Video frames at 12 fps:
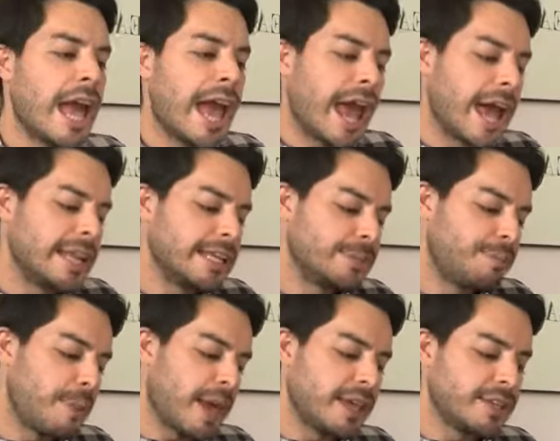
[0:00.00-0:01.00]
and it's
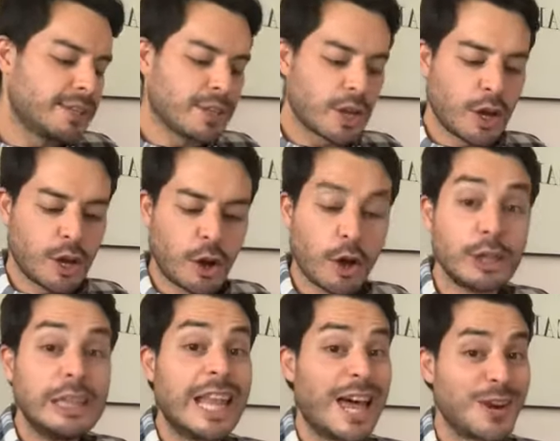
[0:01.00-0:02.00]
based
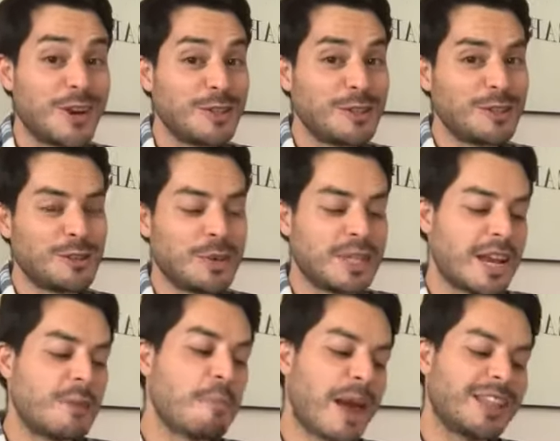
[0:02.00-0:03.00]
on letters. So it's a
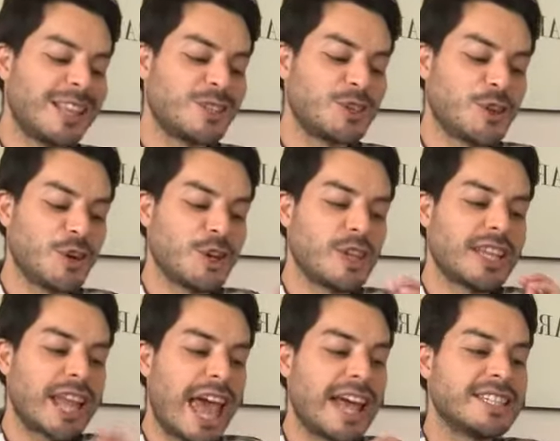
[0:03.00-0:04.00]
nomenclature
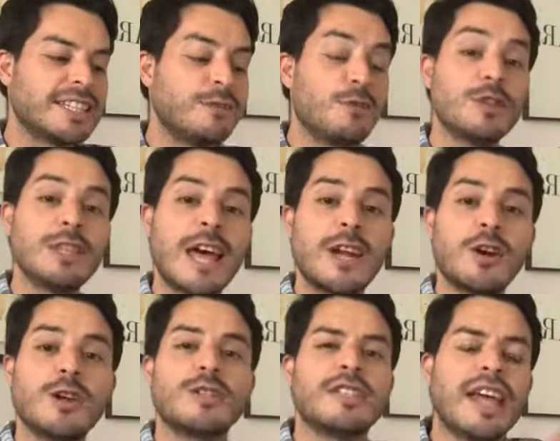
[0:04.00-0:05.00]
that has different
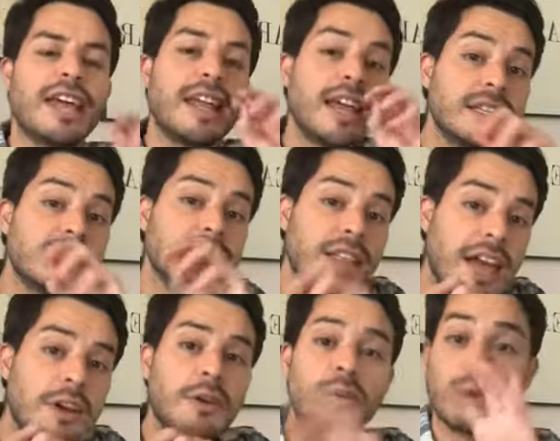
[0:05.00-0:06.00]
letters, and each
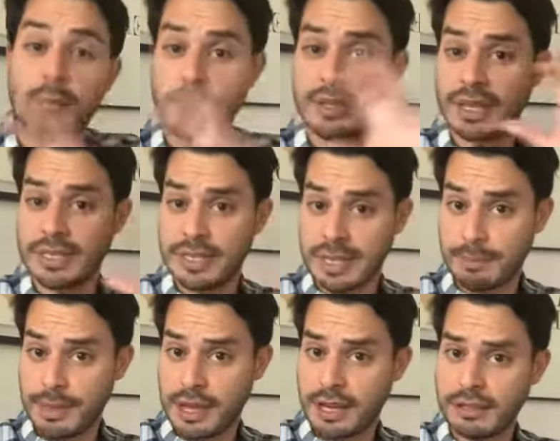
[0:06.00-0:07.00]
letter represents
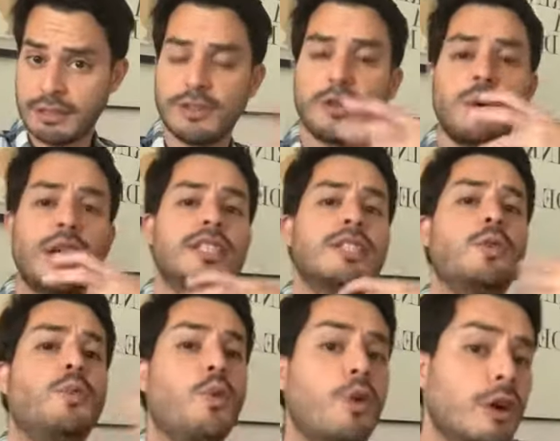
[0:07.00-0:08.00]
something. So it's a
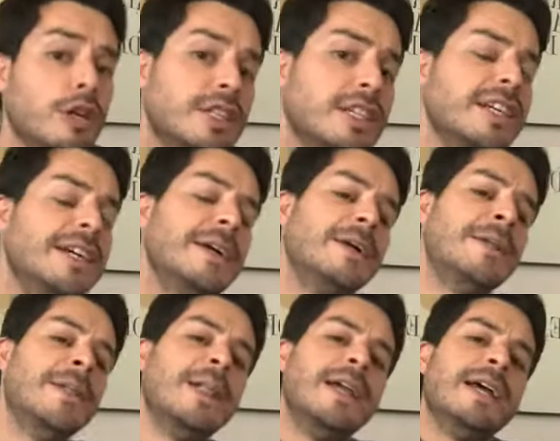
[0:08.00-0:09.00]
word.
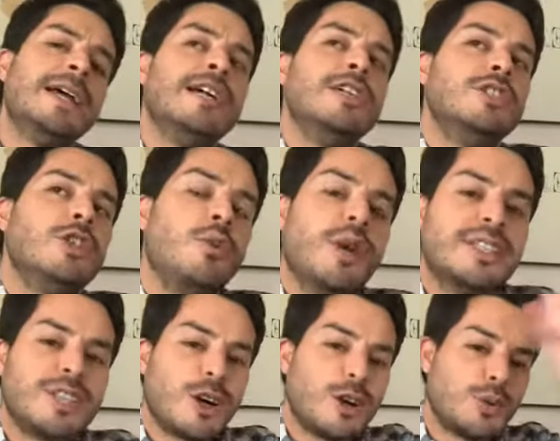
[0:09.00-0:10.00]
So we
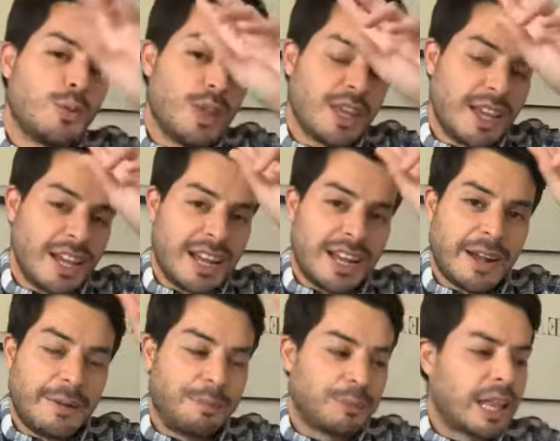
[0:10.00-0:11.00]
start with
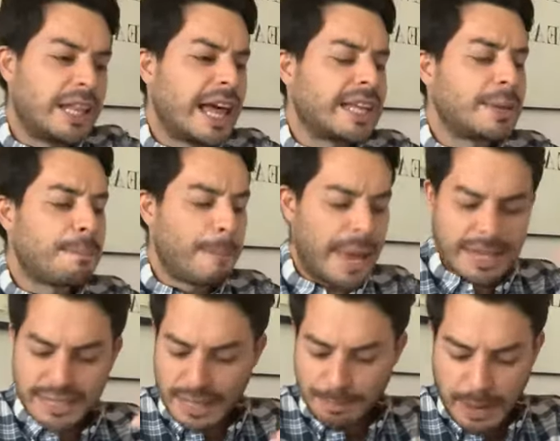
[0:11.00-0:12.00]
the
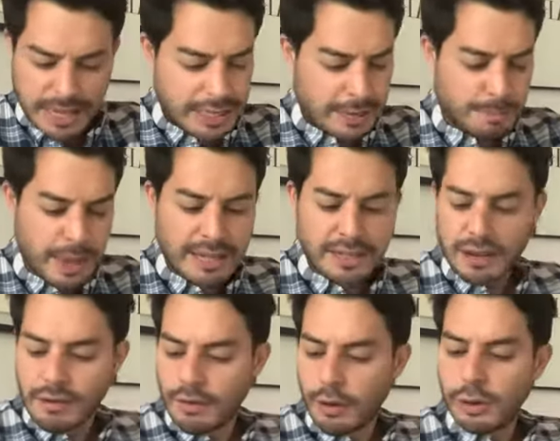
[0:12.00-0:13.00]
basic
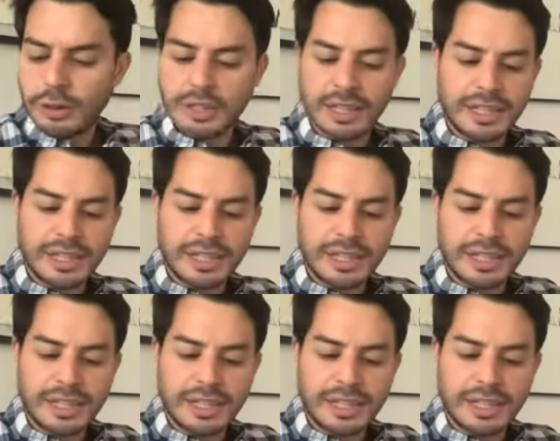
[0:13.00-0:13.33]
of all